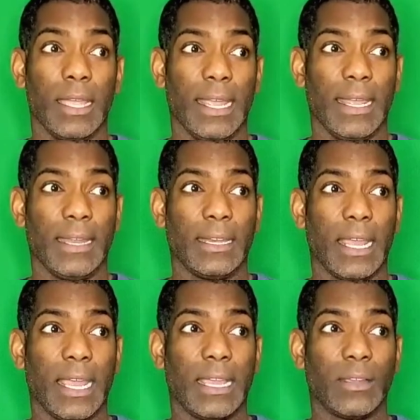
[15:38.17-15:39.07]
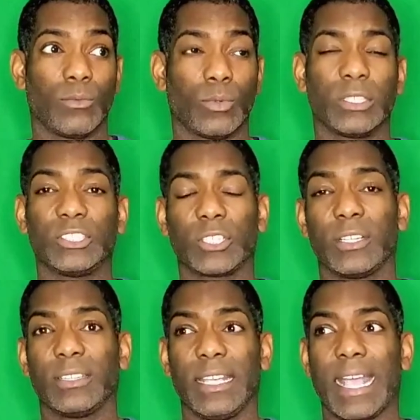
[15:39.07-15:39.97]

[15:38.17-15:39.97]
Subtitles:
and really starting to think,